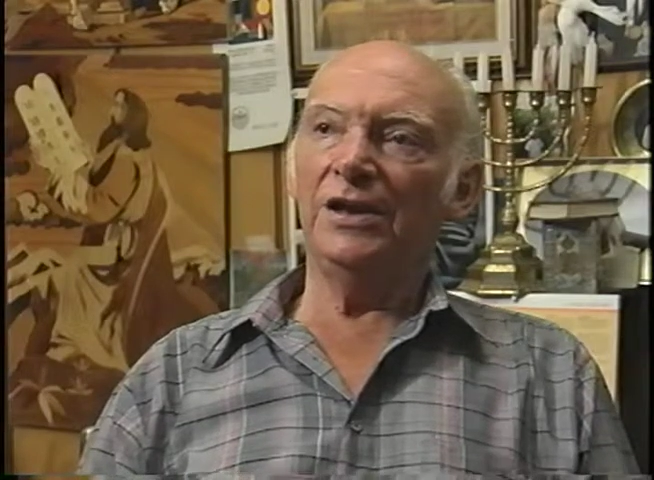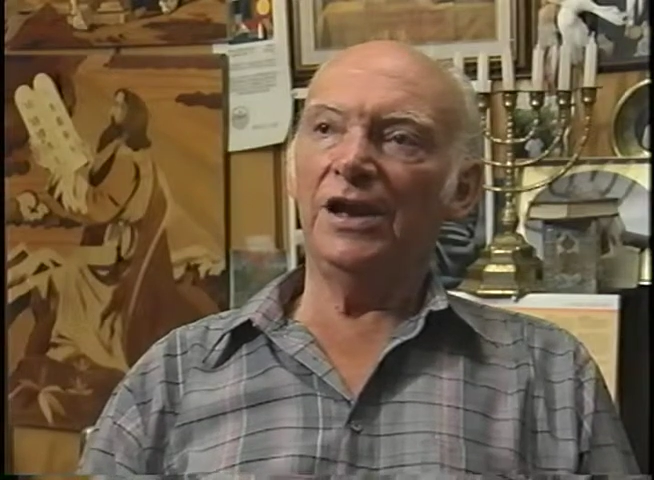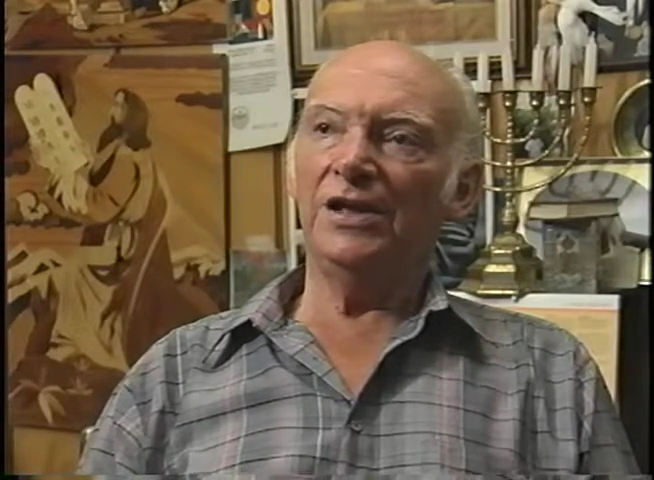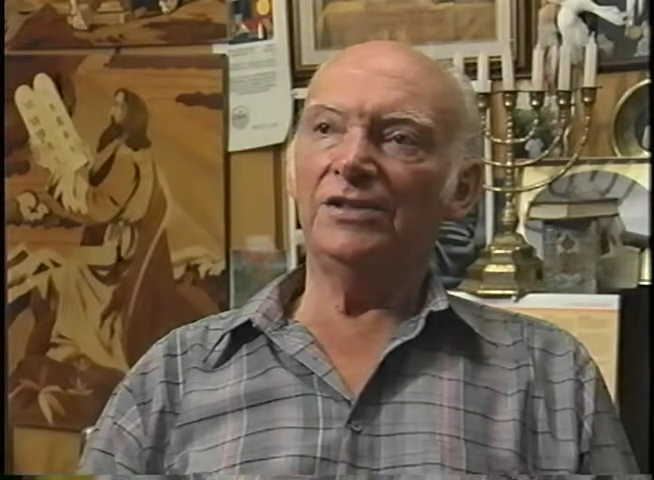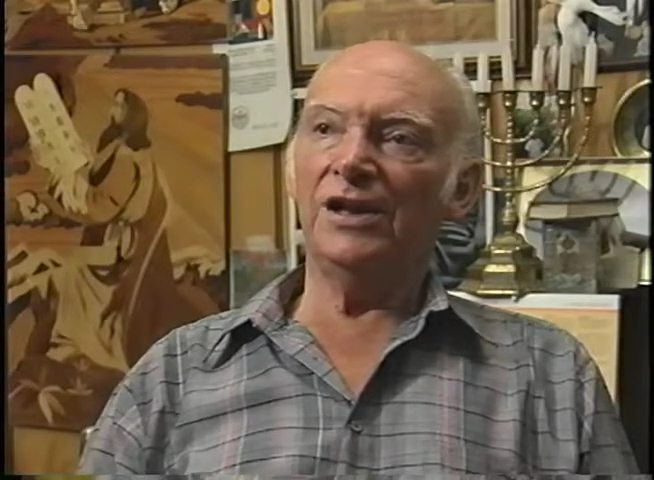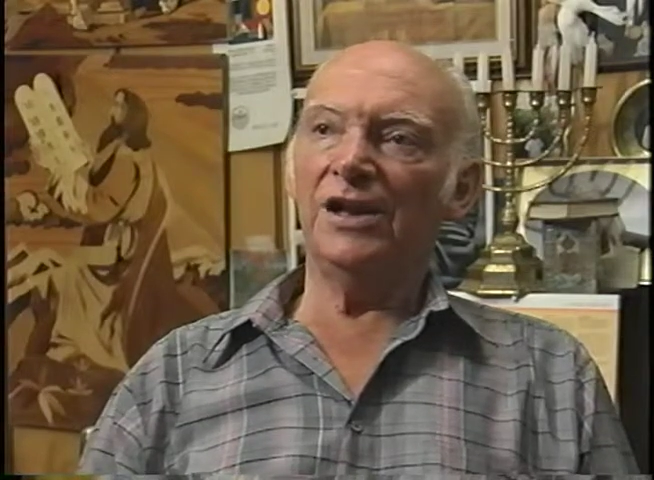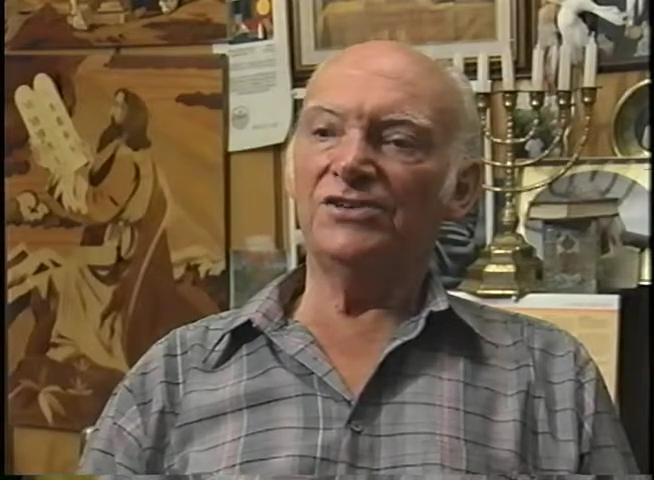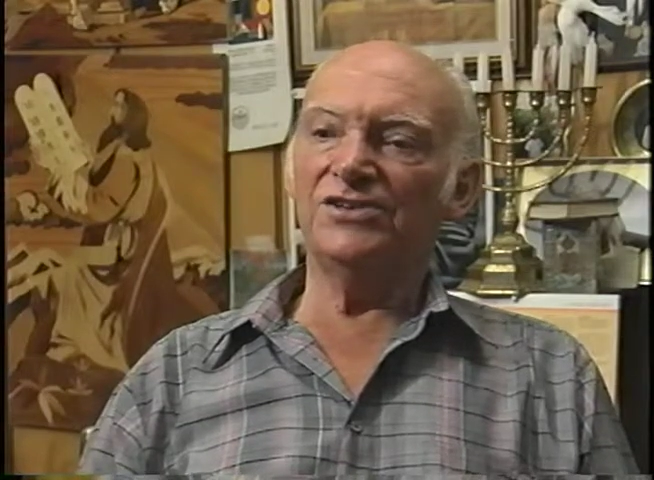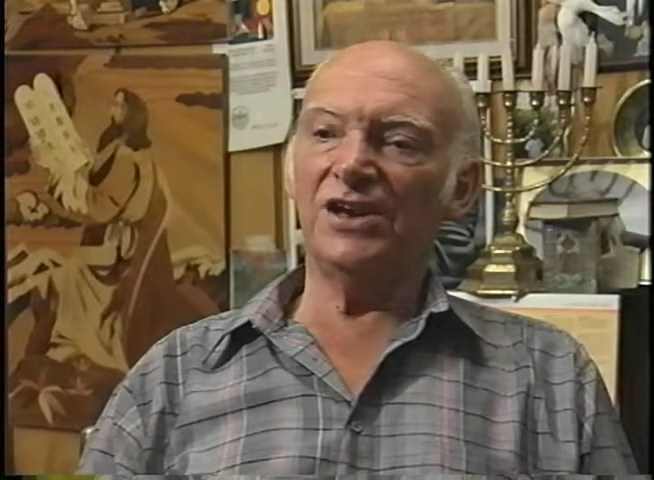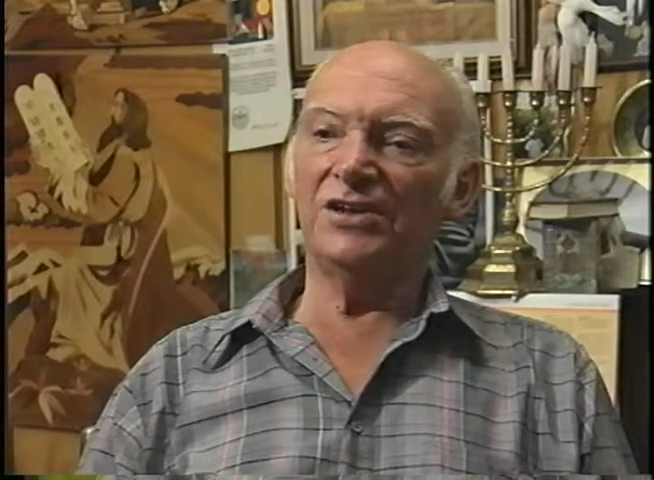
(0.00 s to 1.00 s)

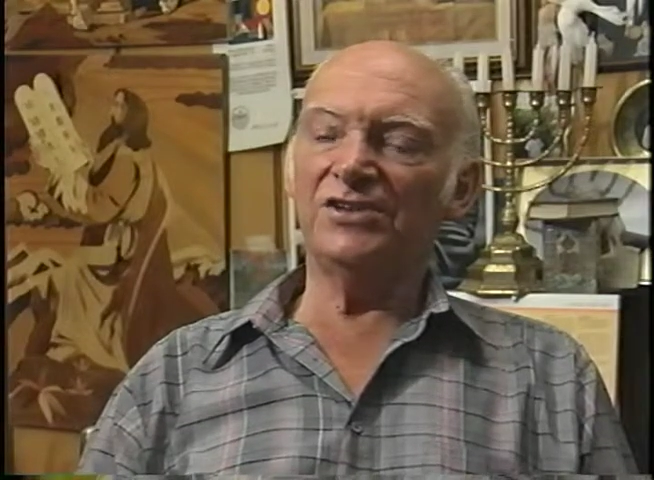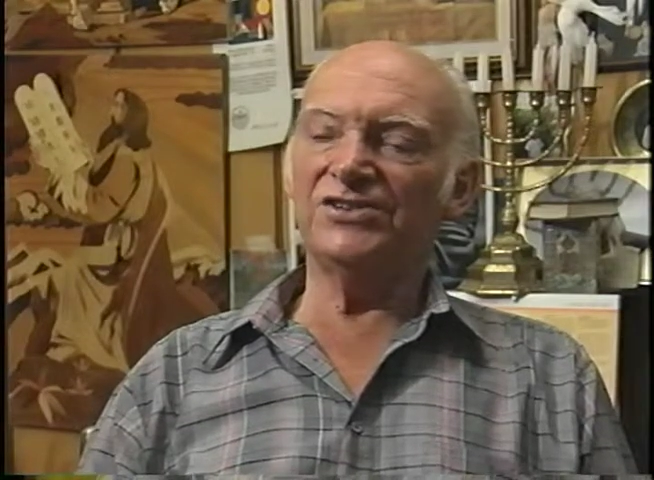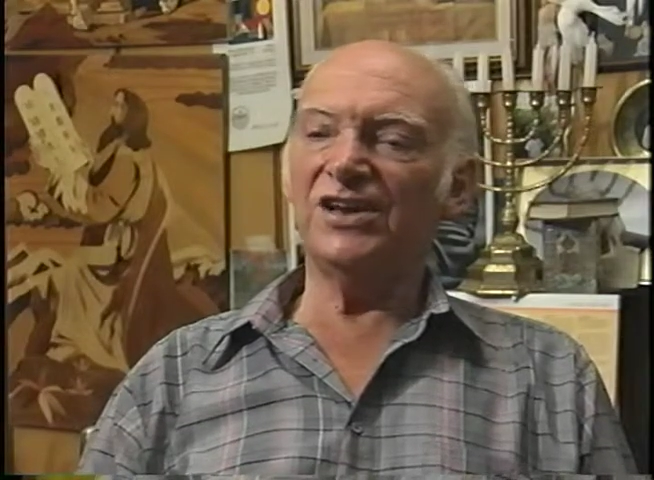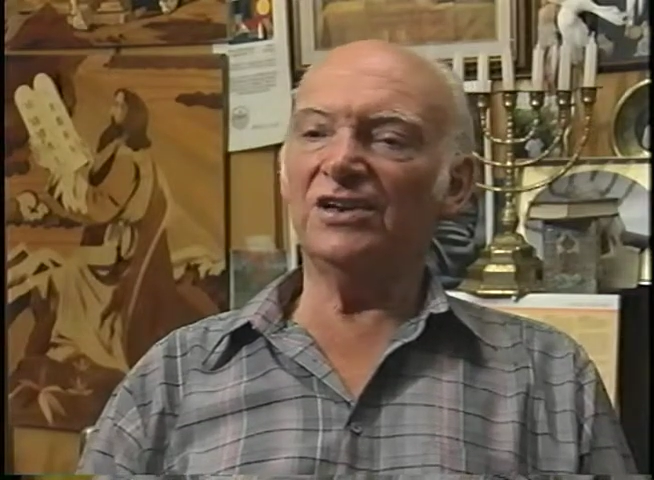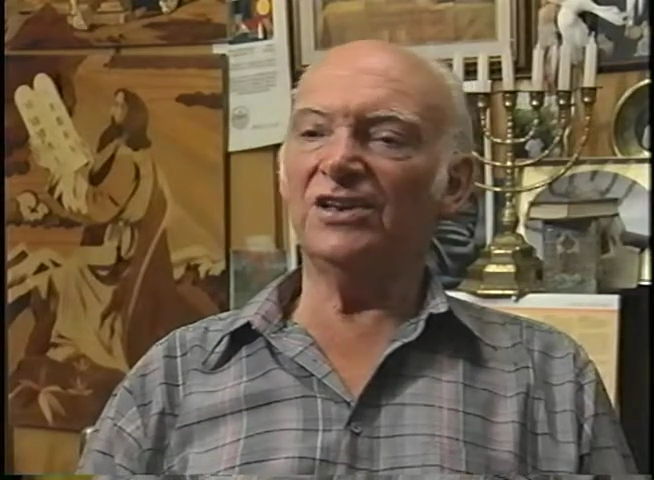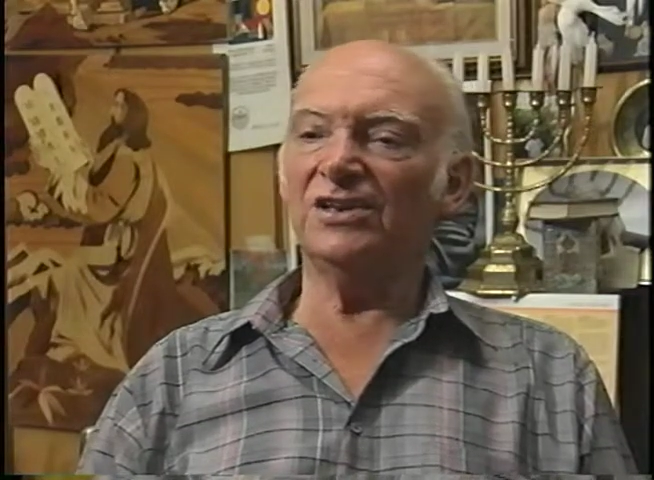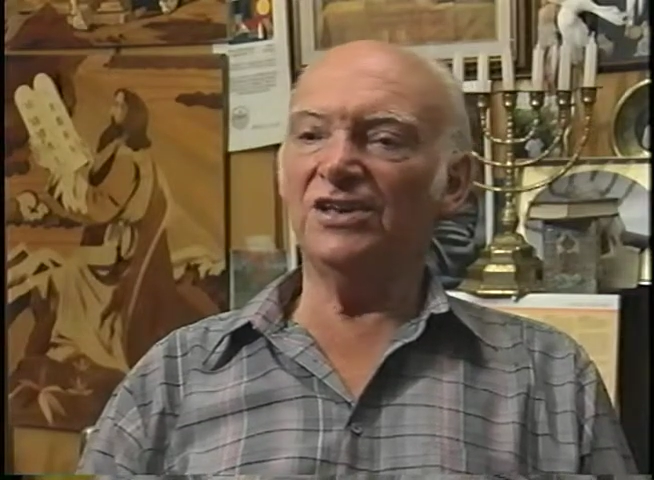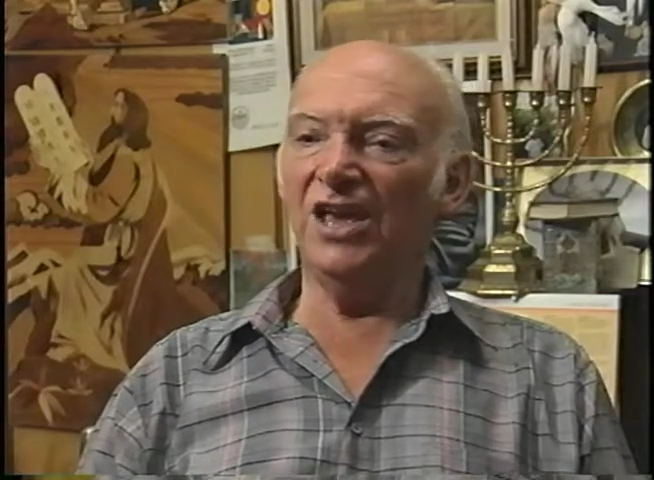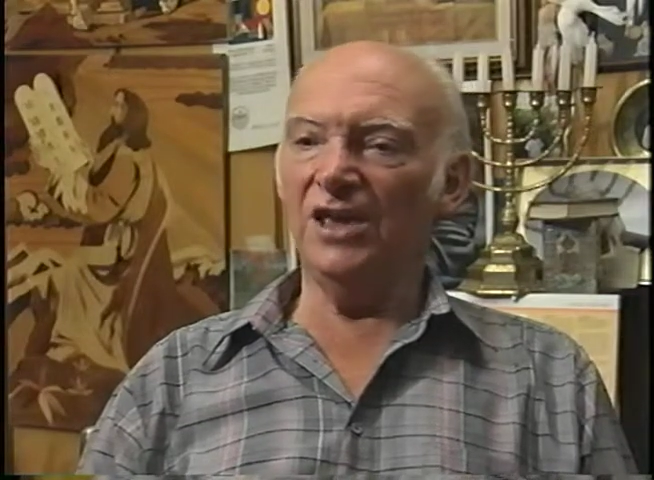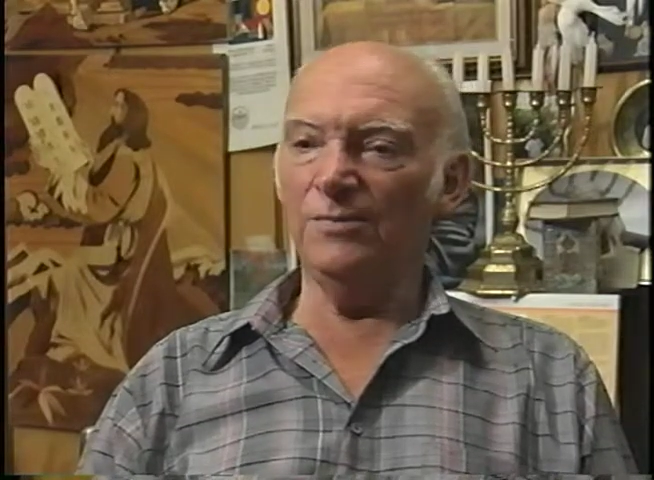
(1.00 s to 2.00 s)
a soccer
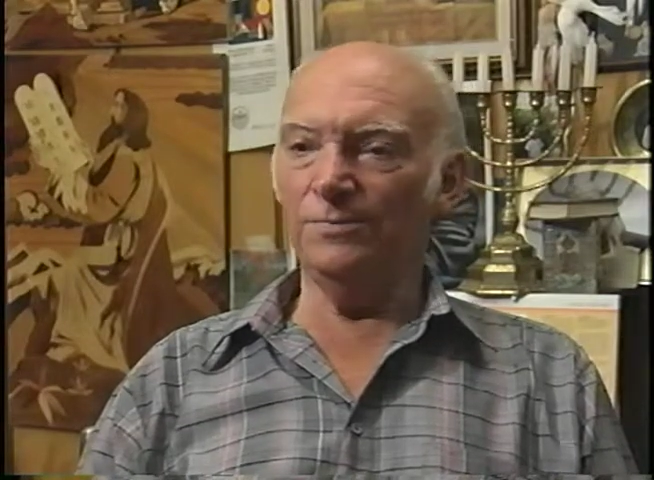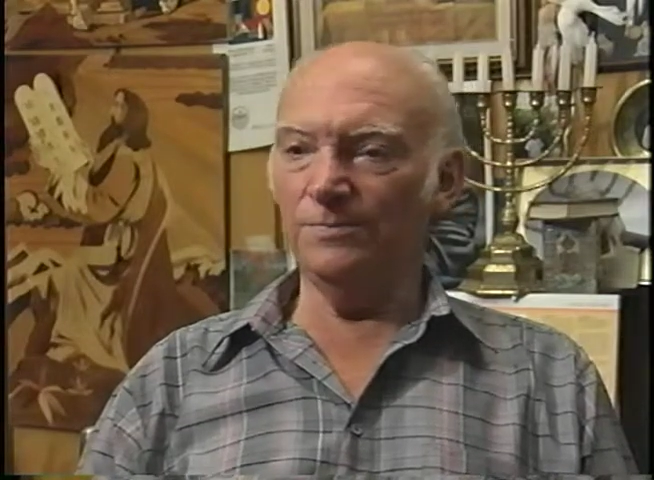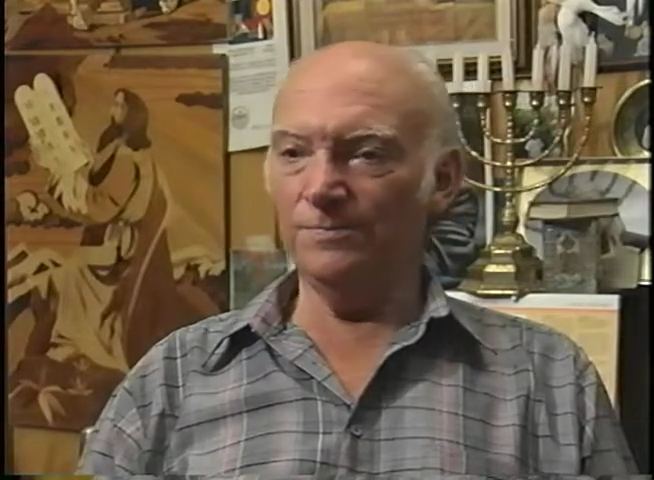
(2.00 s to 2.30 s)
game.